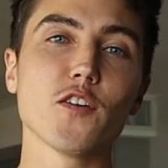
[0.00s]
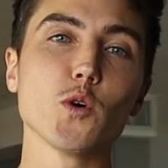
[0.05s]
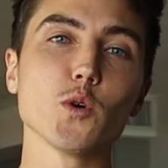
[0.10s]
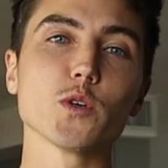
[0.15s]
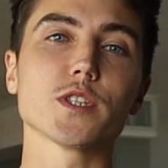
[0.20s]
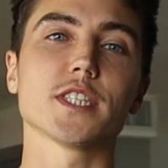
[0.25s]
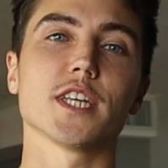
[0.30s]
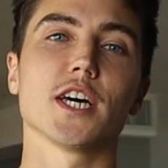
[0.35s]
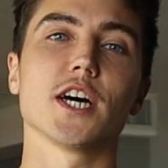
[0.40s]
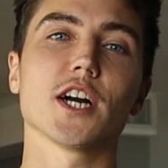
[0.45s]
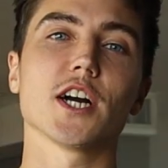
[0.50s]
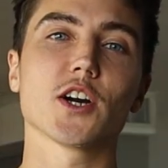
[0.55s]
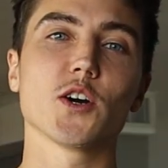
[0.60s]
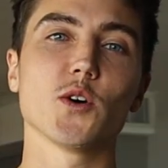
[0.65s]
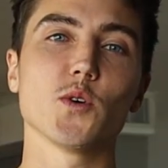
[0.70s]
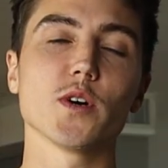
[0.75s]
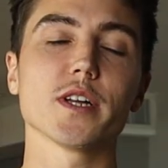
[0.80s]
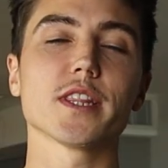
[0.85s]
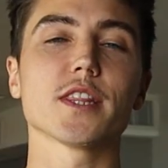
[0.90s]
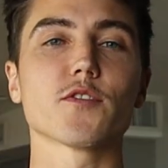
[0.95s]
full
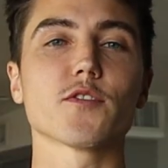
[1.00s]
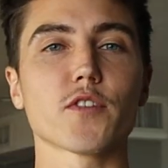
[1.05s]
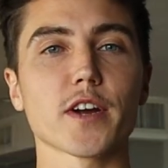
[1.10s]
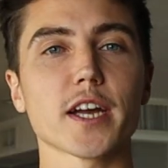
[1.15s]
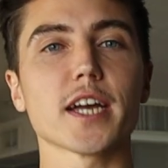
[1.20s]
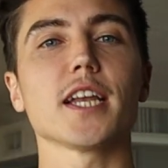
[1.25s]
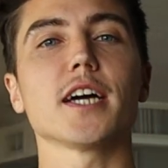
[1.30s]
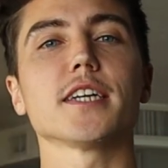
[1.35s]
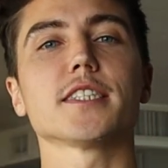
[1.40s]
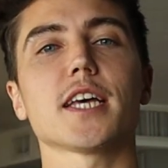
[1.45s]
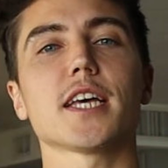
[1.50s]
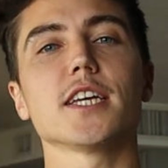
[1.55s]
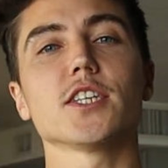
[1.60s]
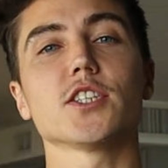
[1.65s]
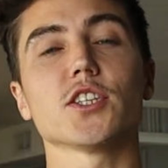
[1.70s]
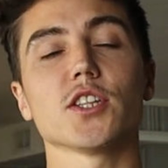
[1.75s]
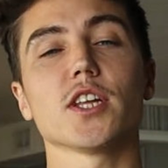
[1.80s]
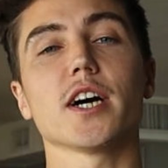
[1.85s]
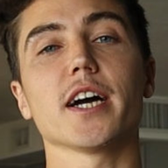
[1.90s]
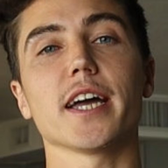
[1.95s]
circle, the
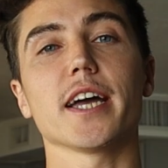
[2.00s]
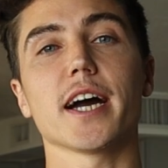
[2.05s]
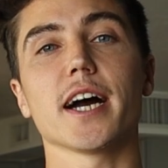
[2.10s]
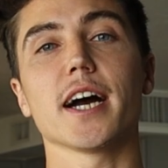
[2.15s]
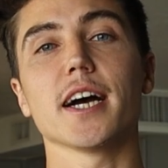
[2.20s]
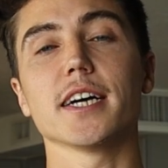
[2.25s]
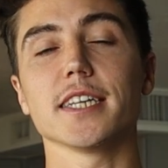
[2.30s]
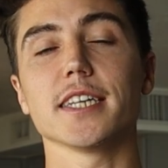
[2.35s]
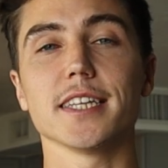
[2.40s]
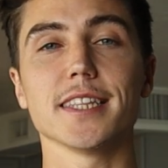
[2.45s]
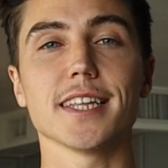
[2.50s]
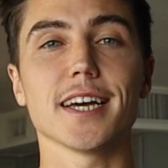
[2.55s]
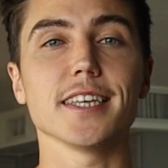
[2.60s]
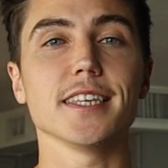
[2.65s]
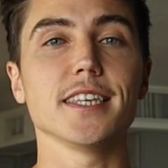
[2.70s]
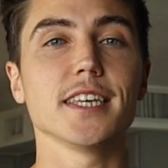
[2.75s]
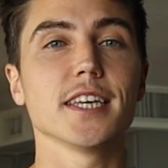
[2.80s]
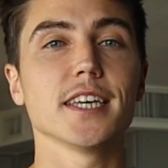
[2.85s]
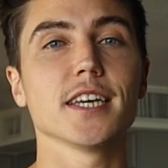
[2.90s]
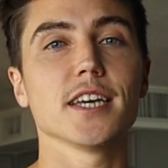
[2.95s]
realization that I had in
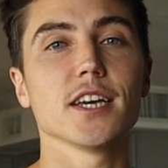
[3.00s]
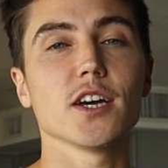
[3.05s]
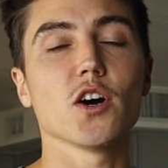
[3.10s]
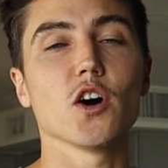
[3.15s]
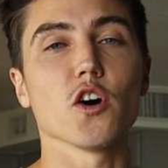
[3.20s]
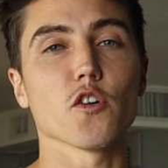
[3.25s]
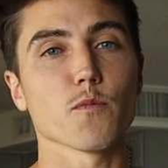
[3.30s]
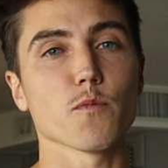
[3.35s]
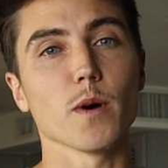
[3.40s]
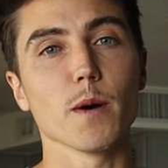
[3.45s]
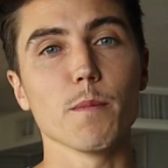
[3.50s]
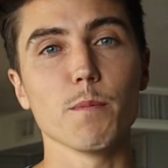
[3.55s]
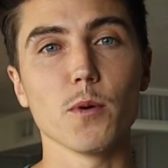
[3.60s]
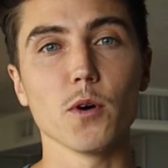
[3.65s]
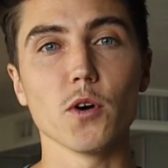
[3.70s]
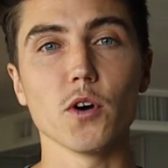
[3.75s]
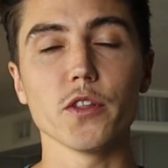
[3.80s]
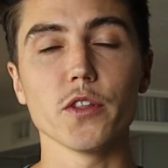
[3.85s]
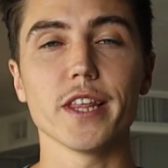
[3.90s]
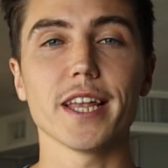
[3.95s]
that year off my
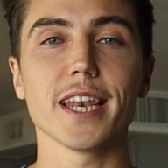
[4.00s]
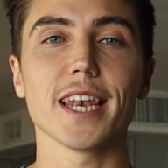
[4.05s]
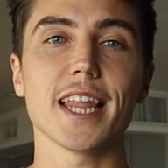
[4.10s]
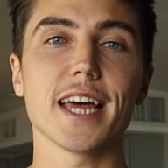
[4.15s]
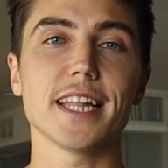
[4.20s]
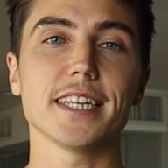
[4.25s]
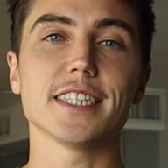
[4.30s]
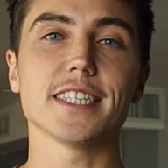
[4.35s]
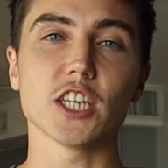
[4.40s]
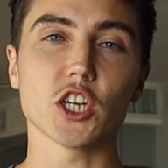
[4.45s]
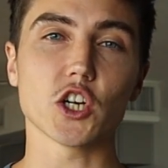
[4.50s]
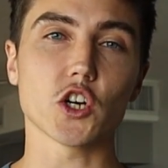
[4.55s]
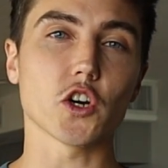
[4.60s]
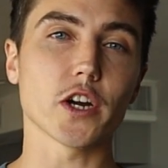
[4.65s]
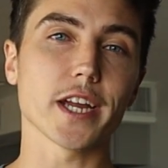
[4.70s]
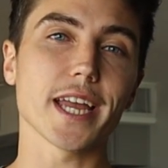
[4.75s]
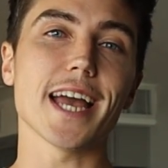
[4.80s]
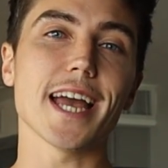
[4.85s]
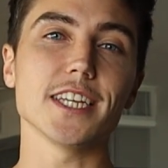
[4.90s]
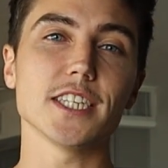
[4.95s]
board that led to the
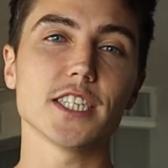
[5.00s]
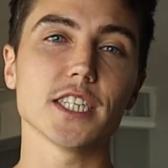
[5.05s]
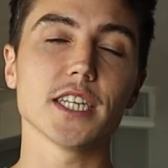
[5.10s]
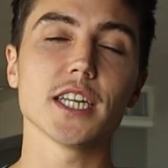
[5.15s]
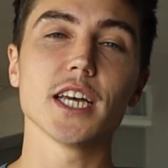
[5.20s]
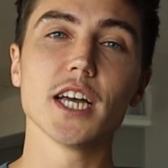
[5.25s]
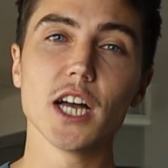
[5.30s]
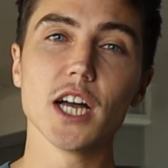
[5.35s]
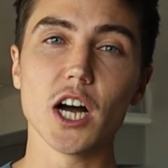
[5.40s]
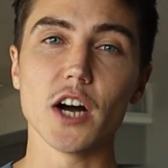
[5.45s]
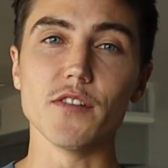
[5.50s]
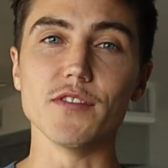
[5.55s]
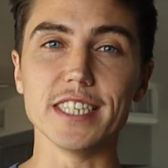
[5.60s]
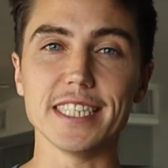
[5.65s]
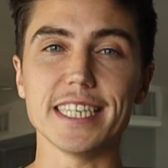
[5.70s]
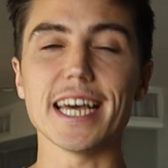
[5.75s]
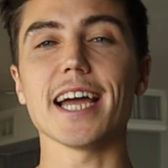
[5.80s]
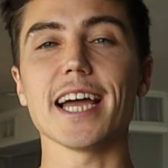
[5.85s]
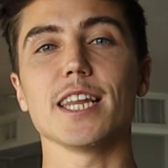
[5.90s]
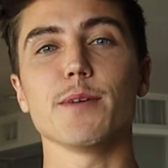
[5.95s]
creation of the
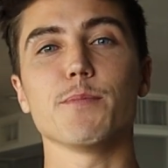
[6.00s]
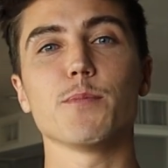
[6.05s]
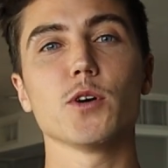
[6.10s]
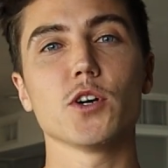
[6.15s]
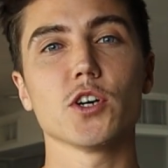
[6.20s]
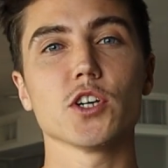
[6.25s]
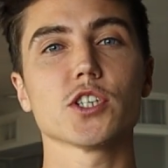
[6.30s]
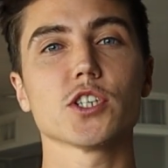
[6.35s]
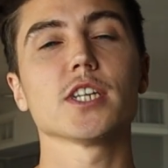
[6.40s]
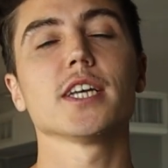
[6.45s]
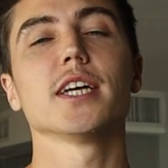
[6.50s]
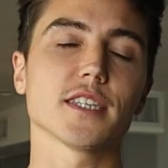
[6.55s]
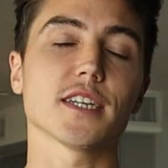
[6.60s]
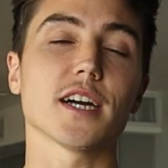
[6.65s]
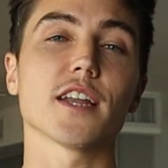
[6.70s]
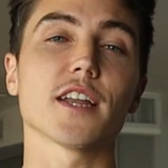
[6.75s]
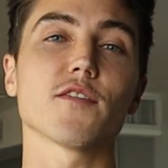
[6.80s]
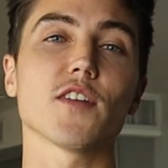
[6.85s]
daily push is kind